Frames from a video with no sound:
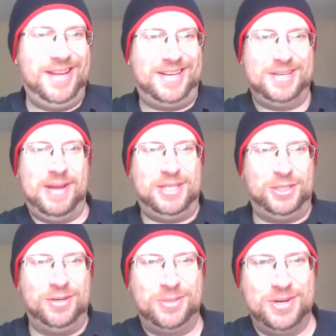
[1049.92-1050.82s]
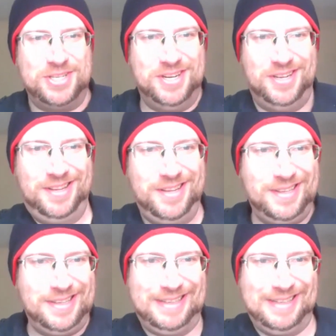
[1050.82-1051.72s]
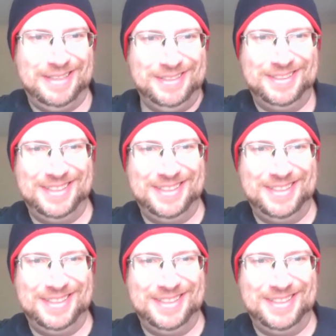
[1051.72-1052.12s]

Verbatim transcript: like to make sure it's original, you know?